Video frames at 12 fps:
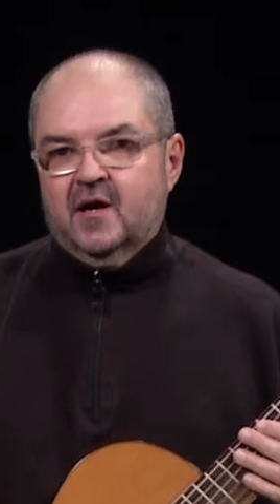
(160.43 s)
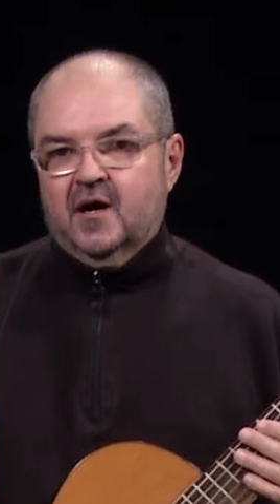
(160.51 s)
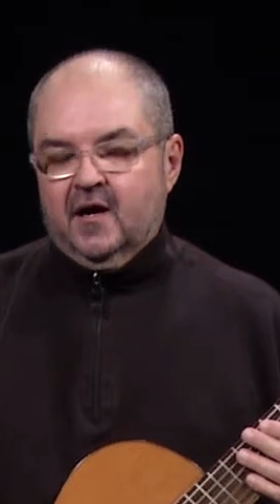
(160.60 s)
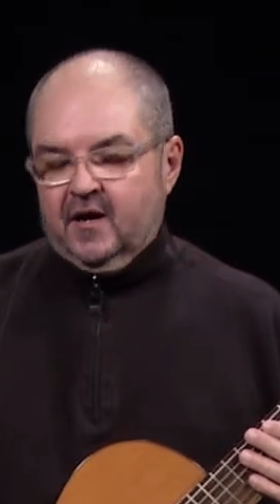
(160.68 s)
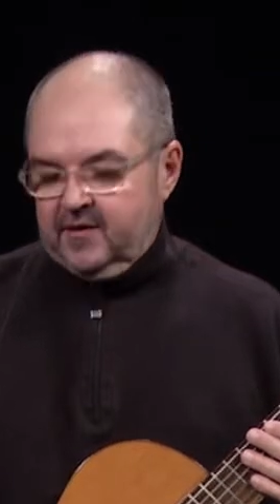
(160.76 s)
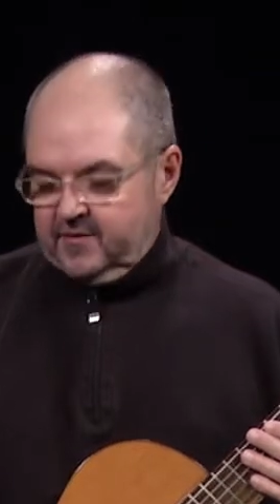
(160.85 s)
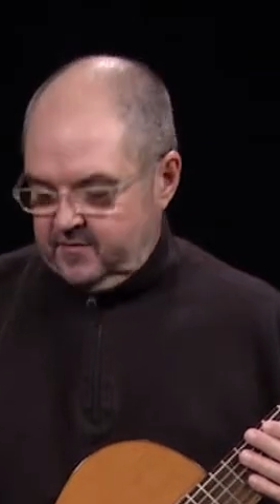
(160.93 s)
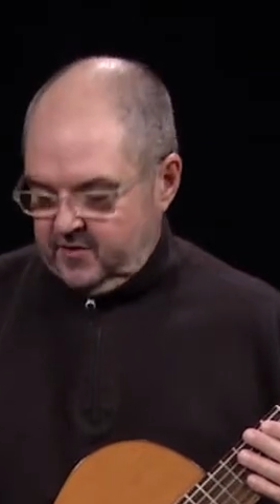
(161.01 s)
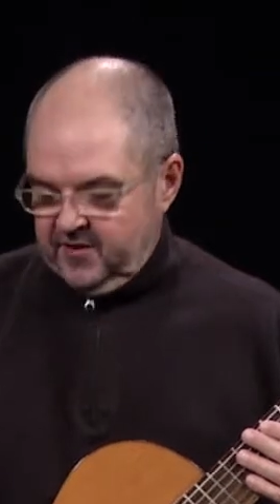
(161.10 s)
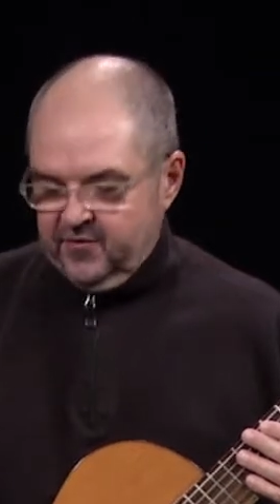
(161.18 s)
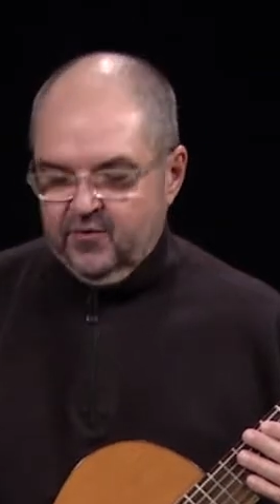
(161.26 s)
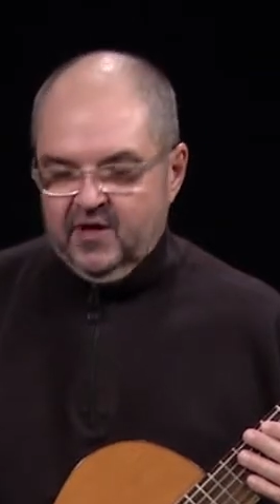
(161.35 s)

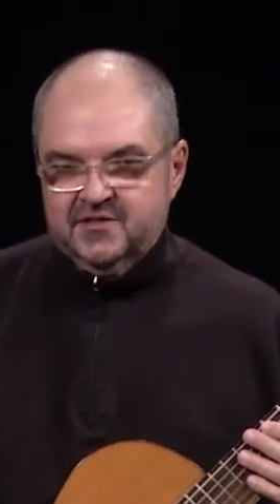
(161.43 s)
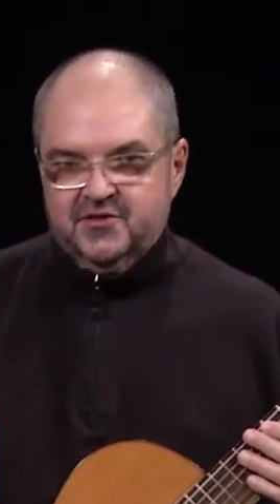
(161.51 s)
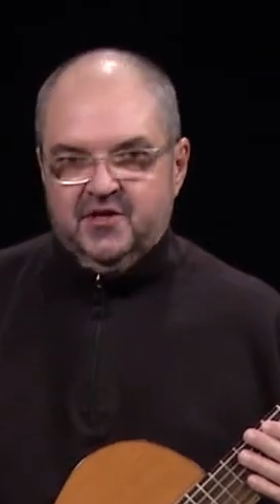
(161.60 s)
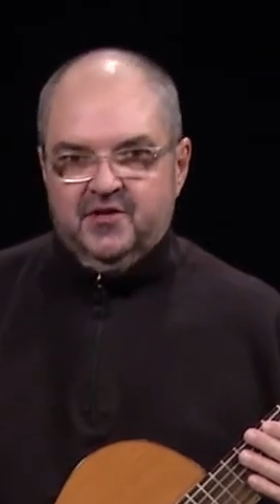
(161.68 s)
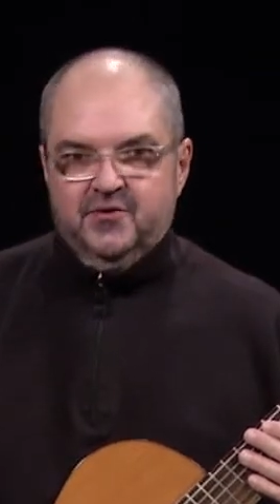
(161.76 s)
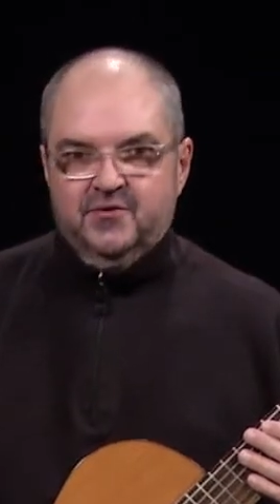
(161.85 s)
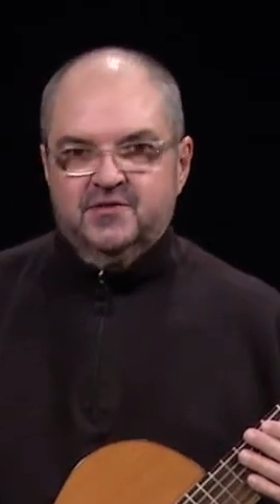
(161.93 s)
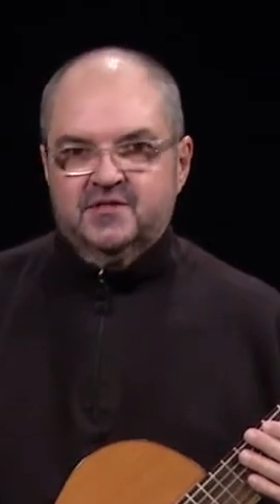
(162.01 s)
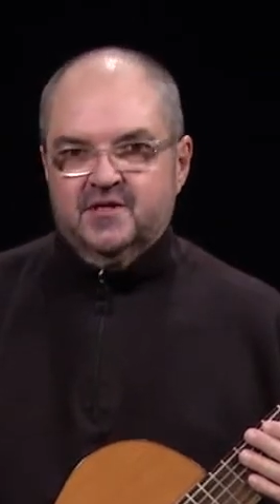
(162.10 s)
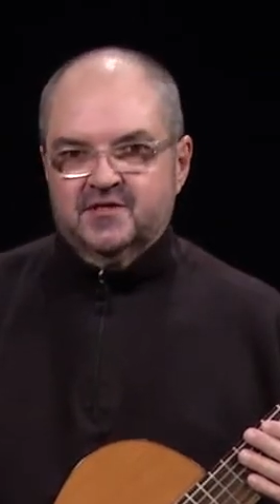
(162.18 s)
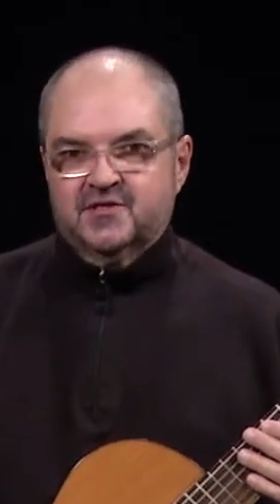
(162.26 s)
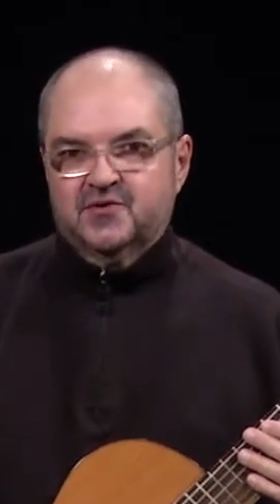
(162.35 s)
Otherwise, you can use
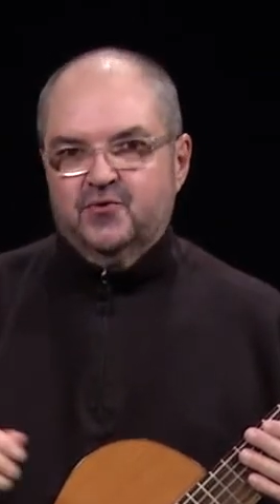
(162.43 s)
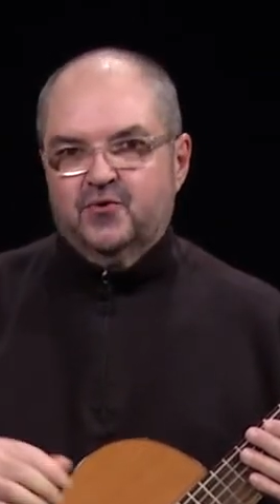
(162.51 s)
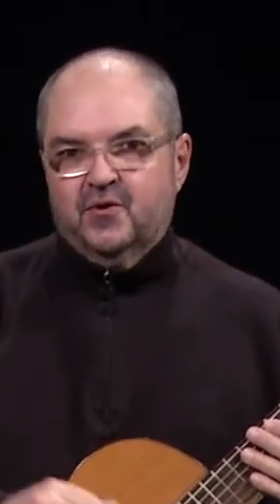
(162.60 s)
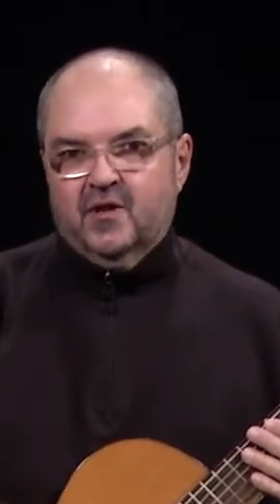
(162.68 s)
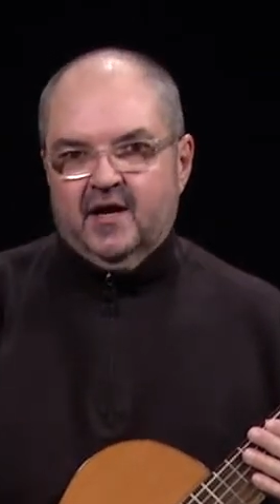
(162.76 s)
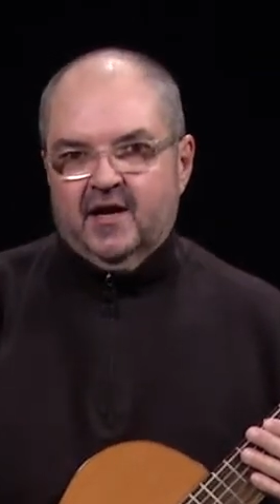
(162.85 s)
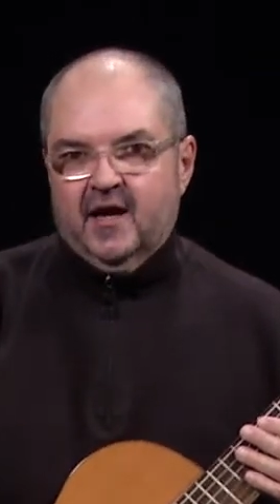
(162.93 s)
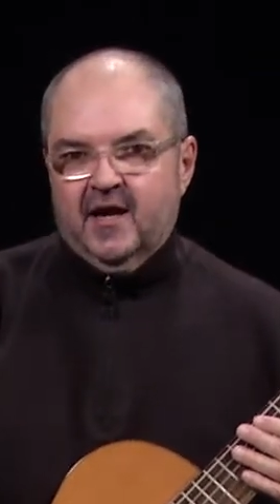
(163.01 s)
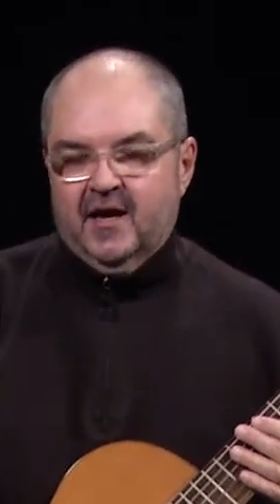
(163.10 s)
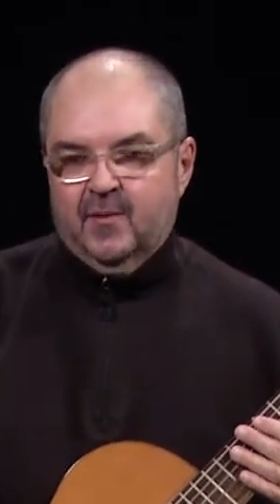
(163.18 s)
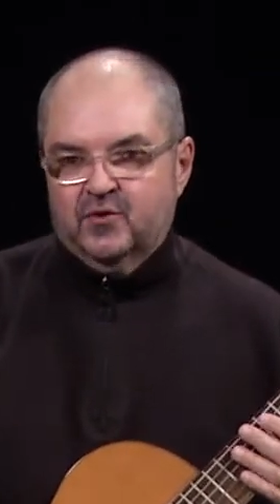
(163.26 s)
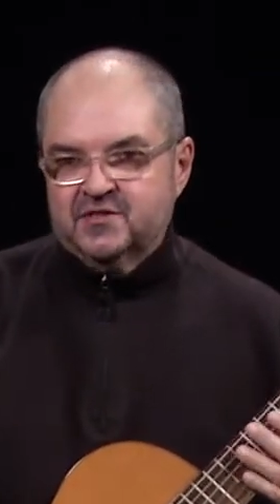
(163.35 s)
a stool like I
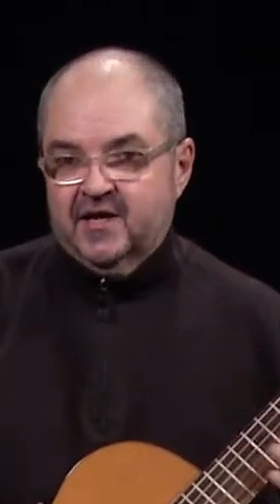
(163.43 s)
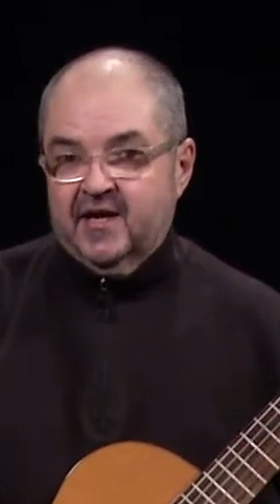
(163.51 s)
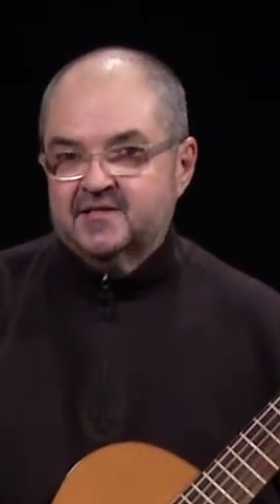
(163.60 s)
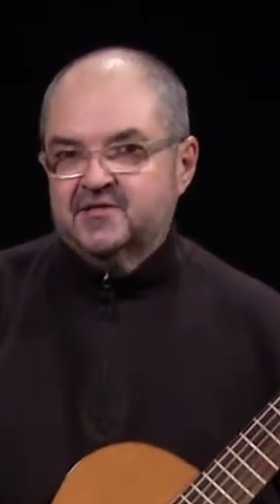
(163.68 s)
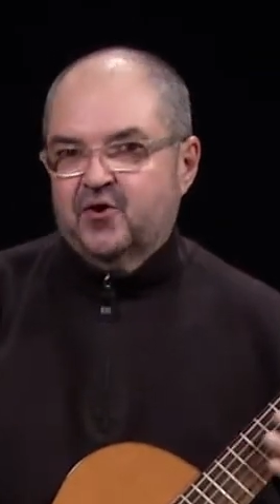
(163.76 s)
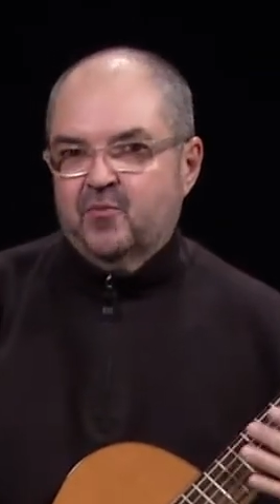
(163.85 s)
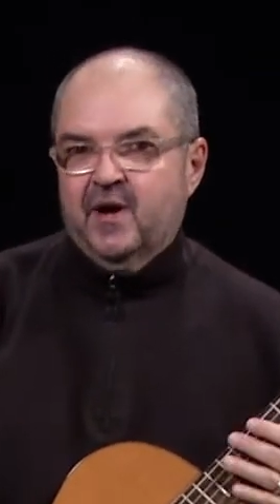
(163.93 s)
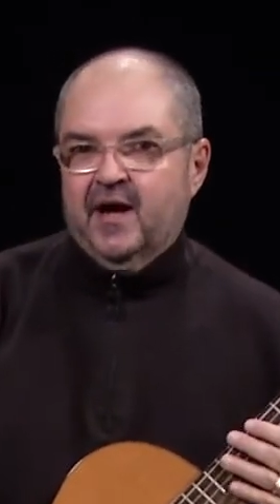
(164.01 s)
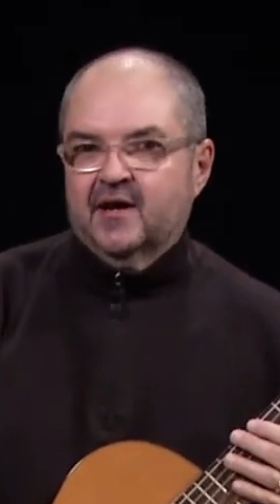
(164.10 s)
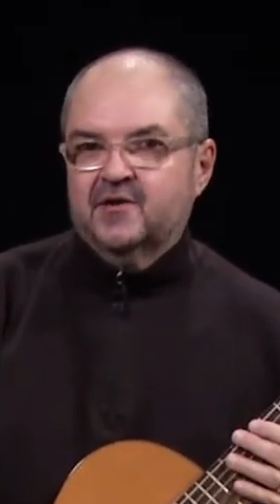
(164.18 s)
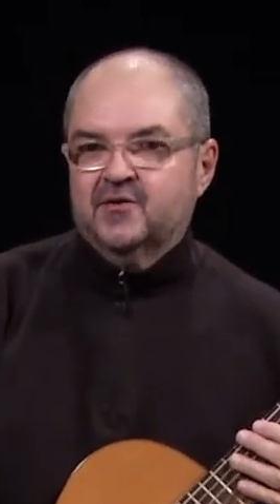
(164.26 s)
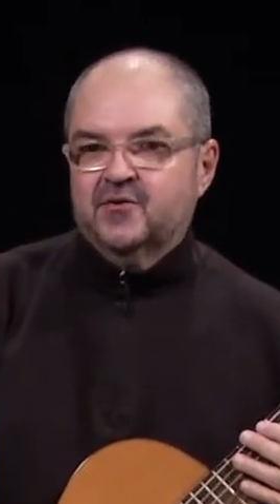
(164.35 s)
am, which has no
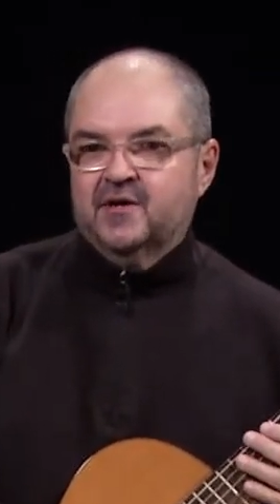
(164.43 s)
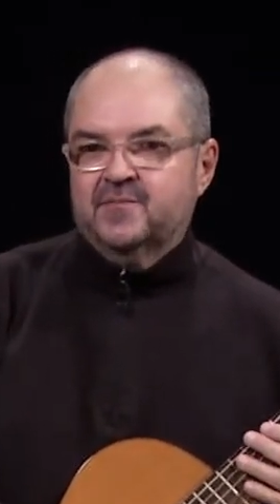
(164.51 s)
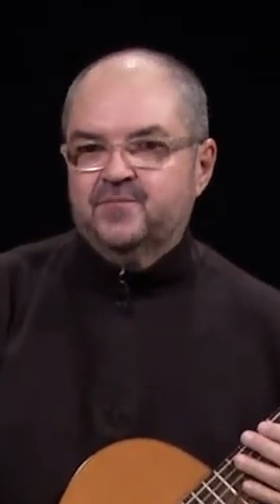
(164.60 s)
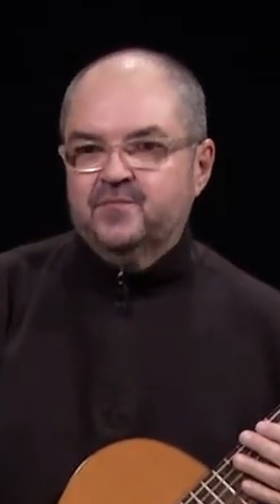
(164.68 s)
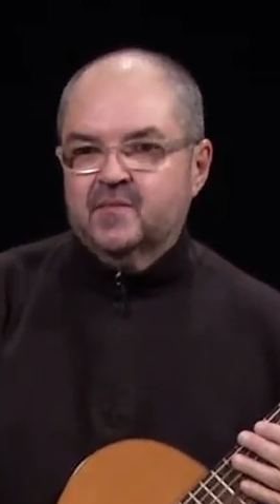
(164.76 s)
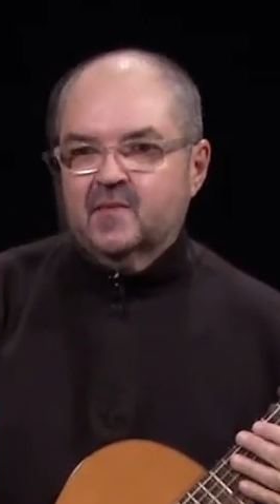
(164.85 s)
back to it.